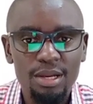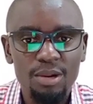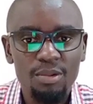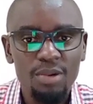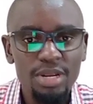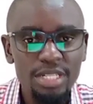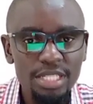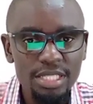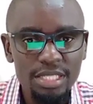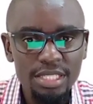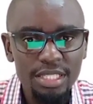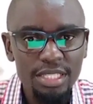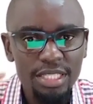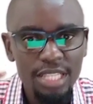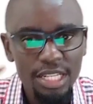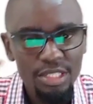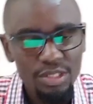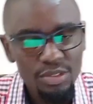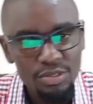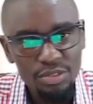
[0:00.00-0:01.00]
What is it
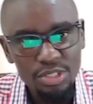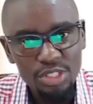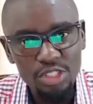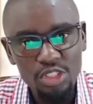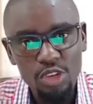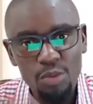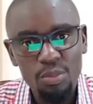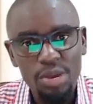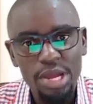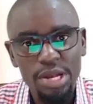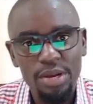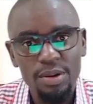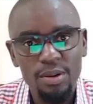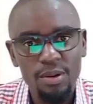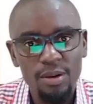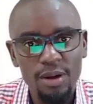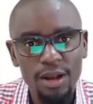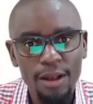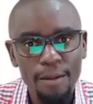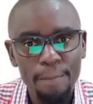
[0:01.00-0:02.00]
that you feed your mind
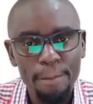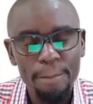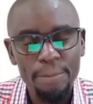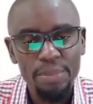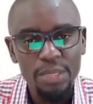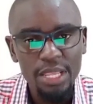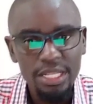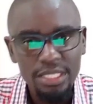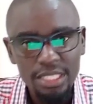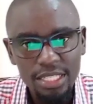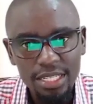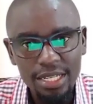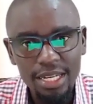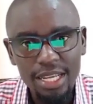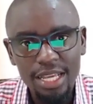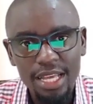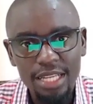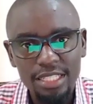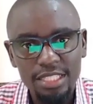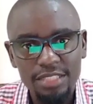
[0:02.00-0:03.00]
on? Is it
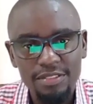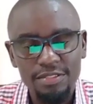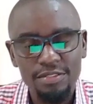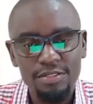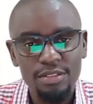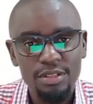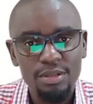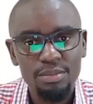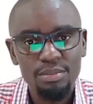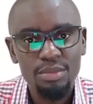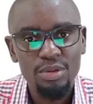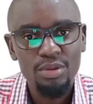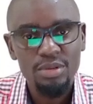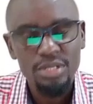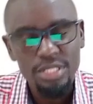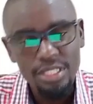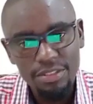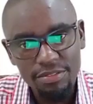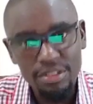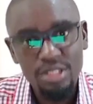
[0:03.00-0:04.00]
negative?
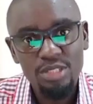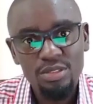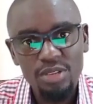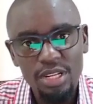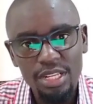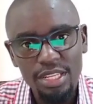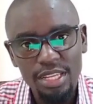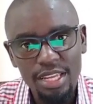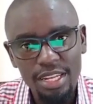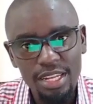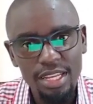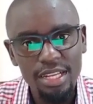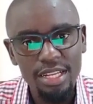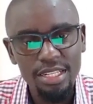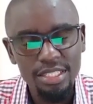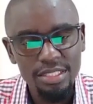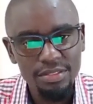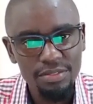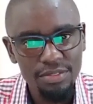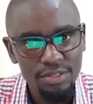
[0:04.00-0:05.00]
Because eventually a
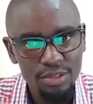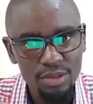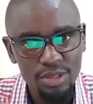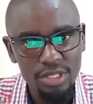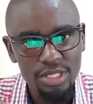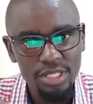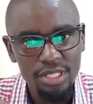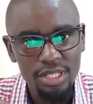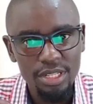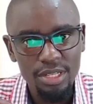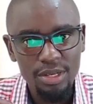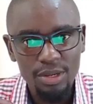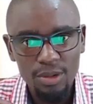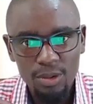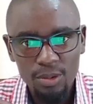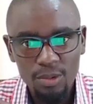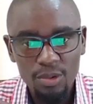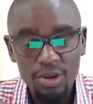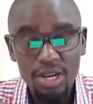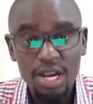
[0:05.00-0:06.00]
negative thought
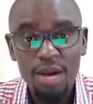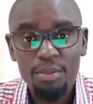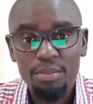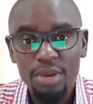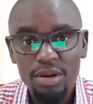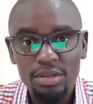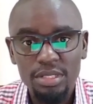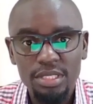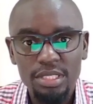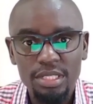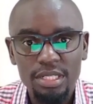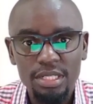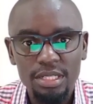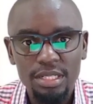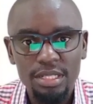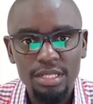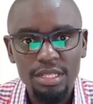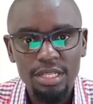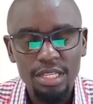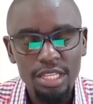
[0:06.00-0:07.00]
will come out
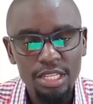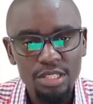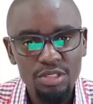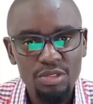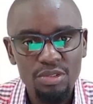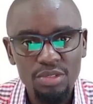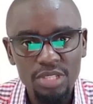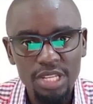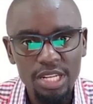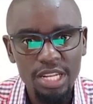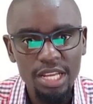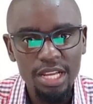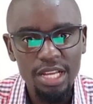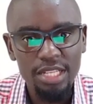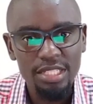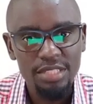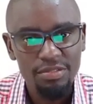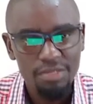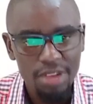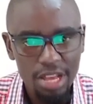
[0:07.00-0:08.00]
through the
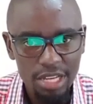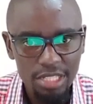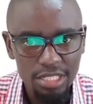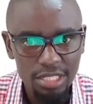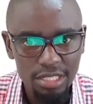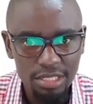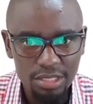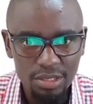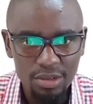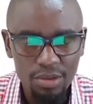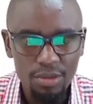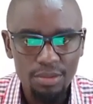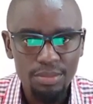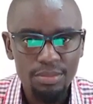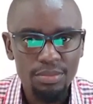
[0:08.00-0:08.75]
negative action. So